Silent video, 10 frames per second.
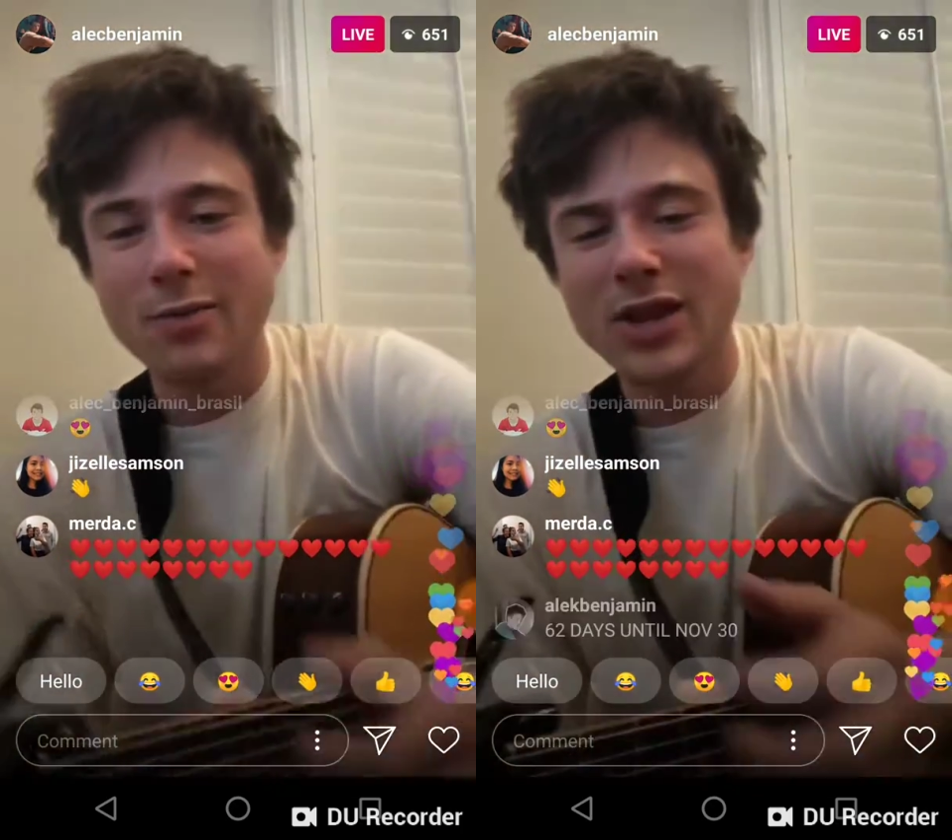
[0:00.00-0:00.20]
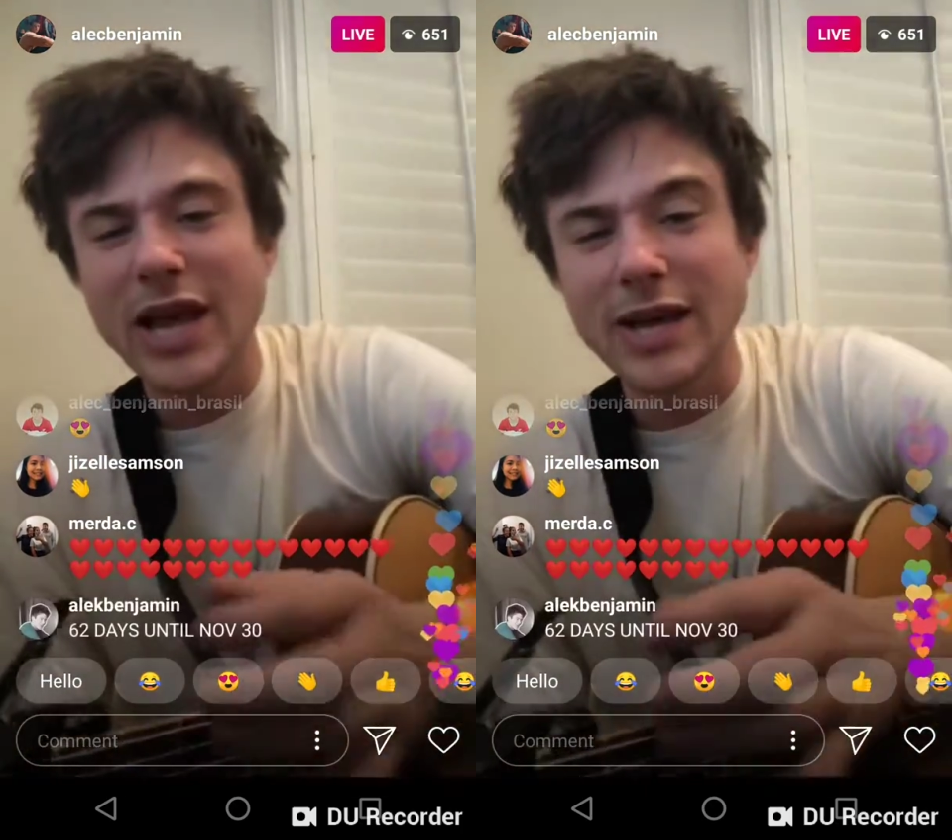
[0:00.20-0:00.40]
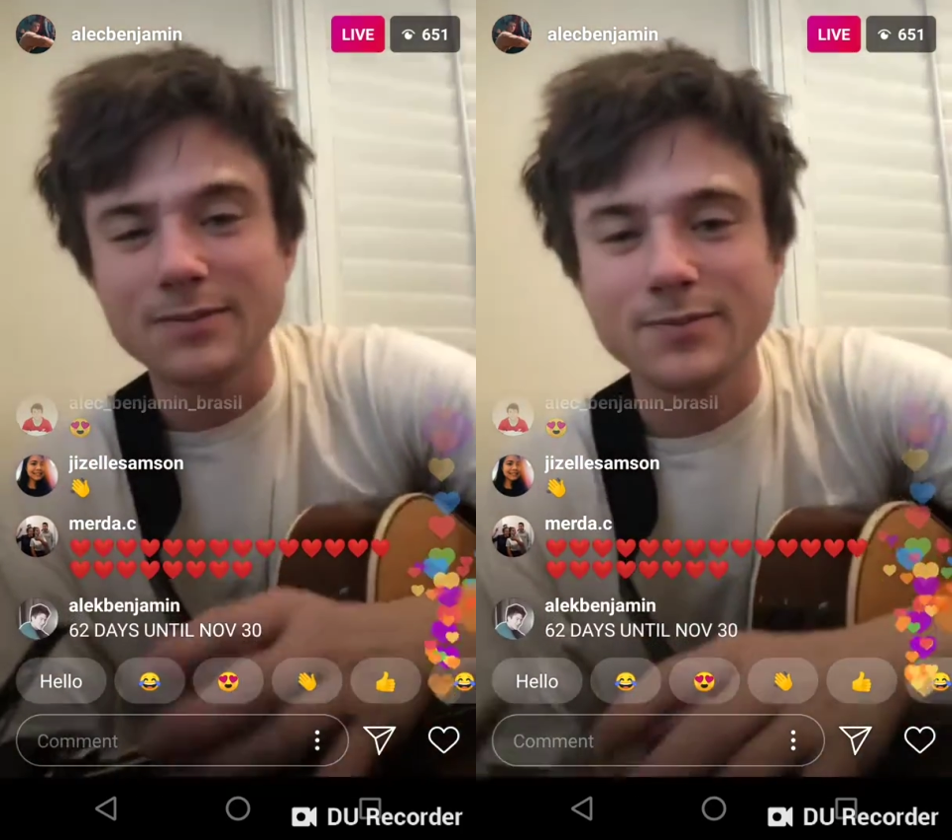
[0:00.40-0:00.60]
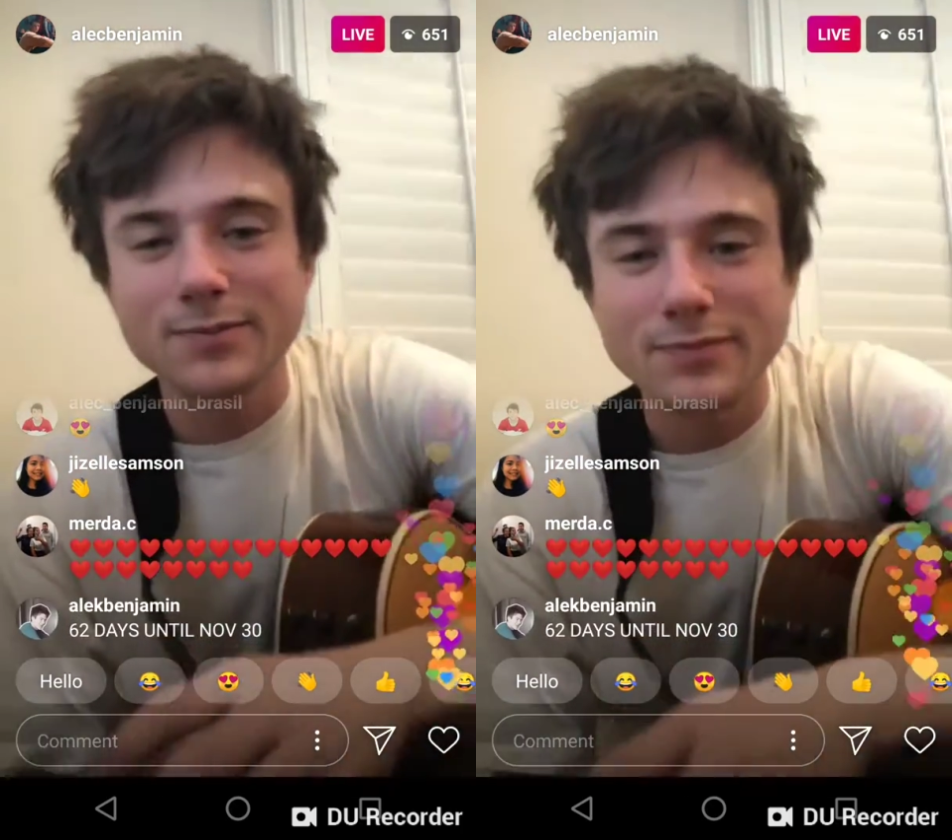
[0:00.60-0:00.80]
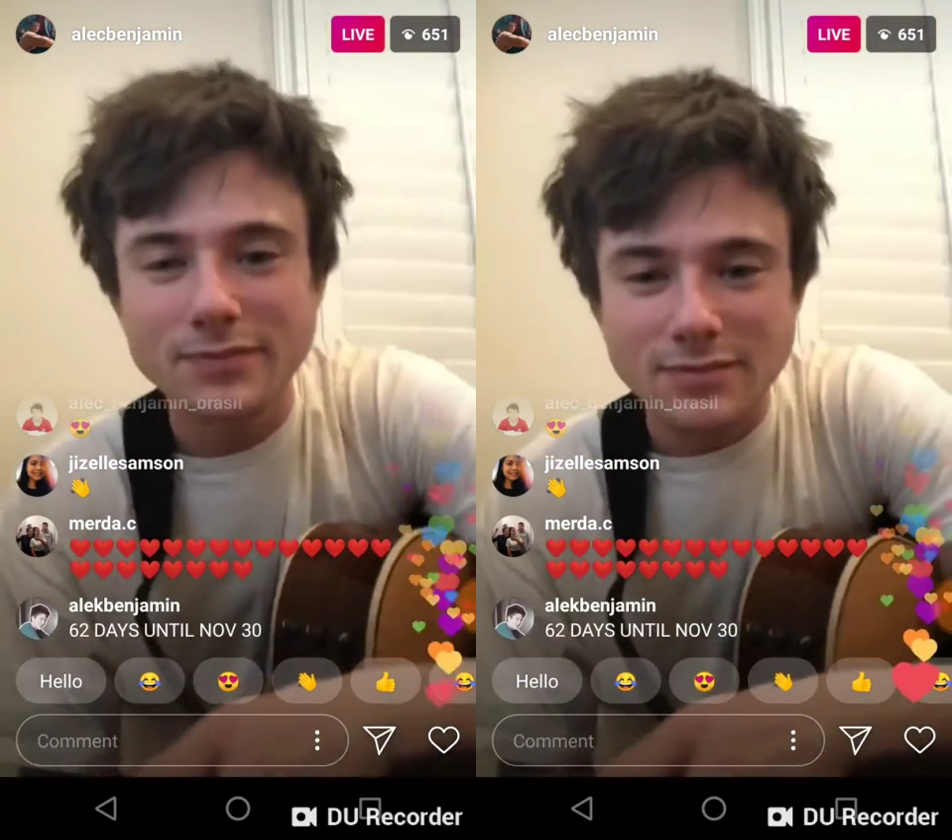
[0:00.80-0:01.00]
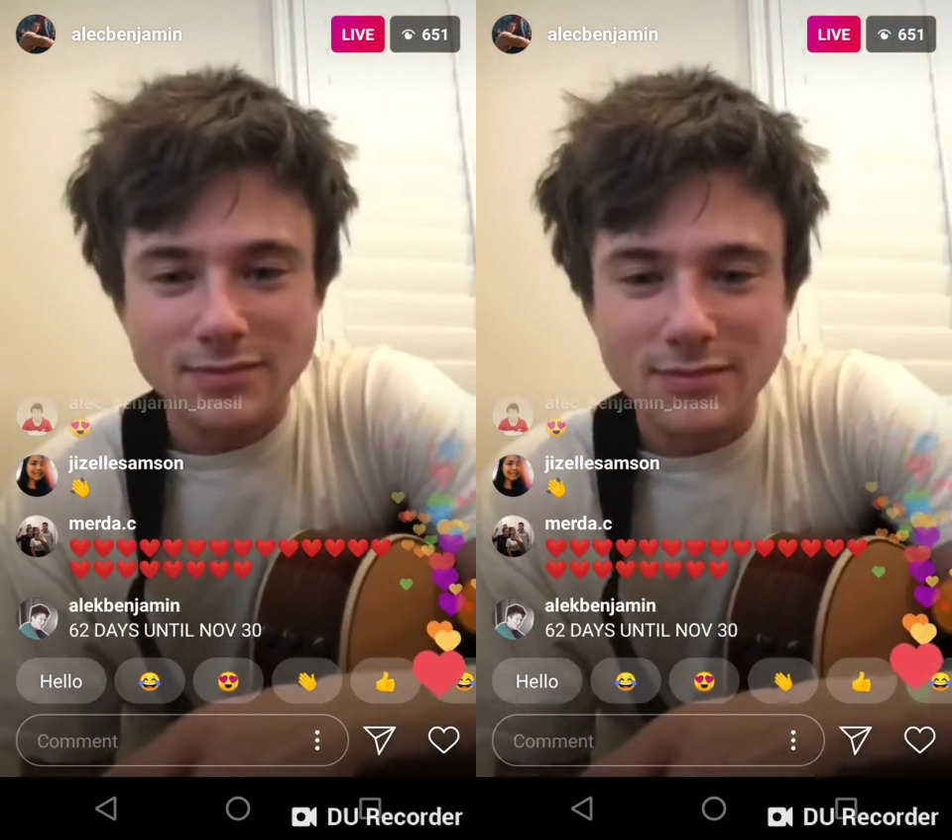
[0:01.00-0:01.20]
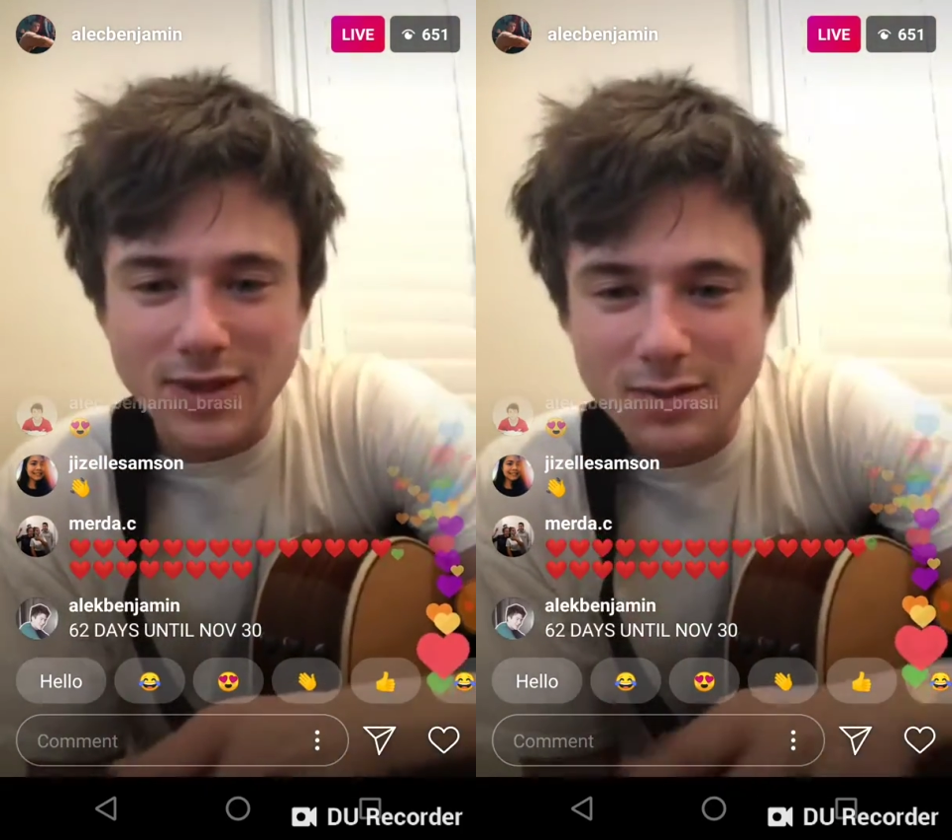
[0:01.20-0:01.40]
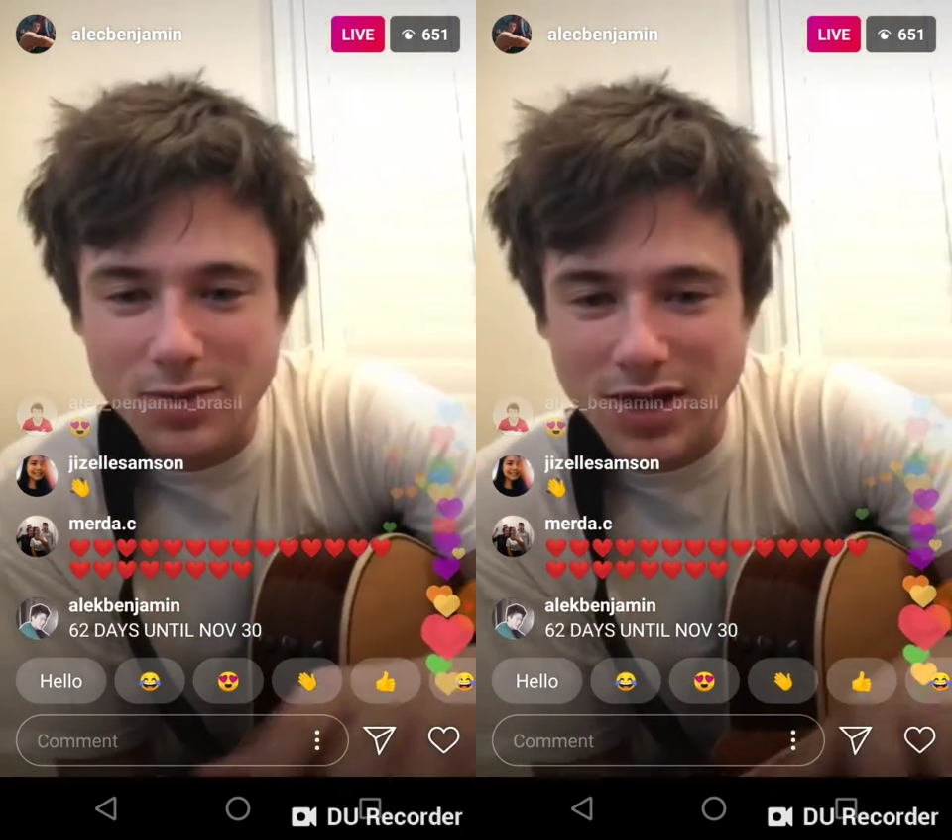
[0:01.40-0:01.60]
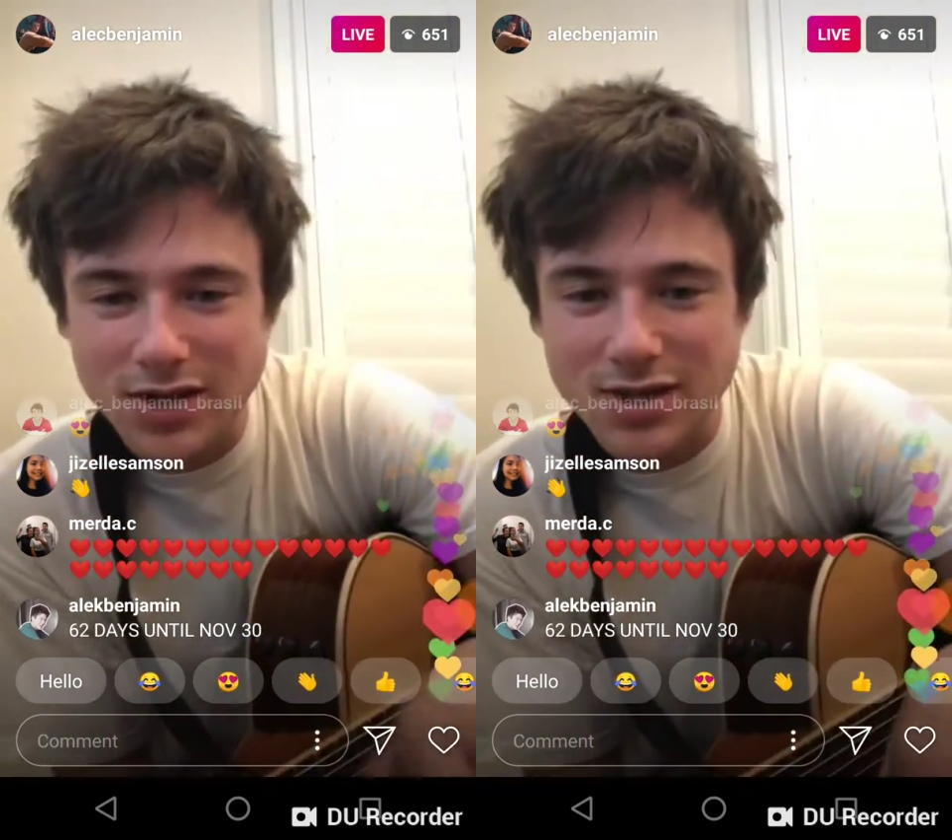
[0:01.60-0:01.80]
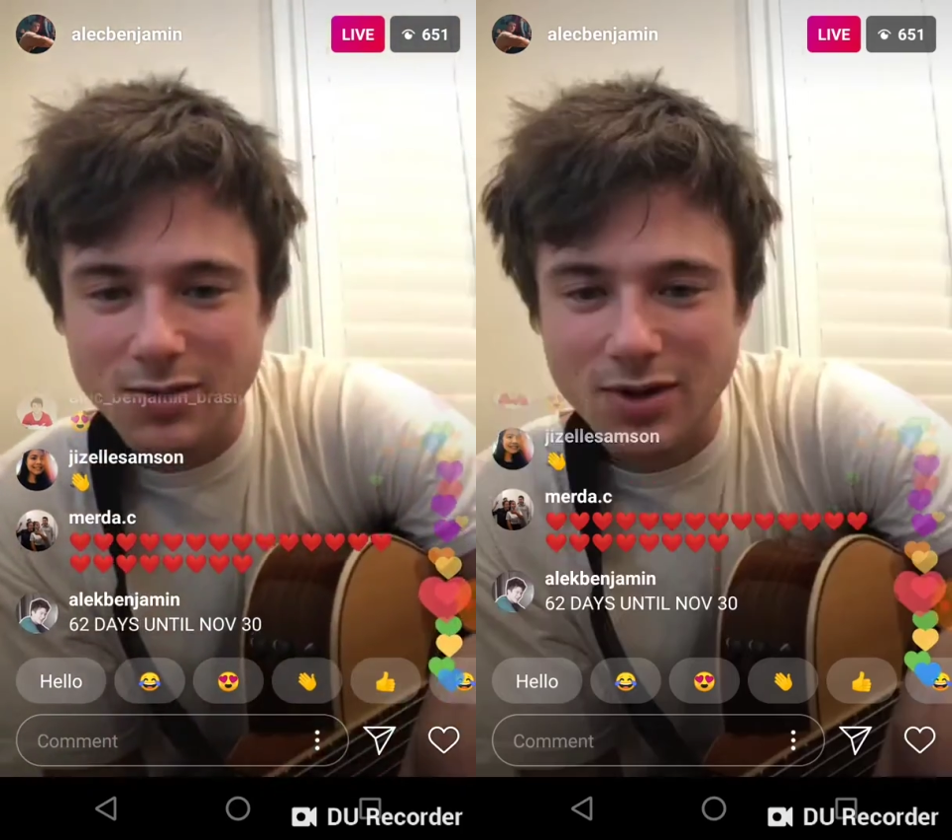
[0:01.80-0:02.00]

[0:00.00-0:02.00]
I've been like, because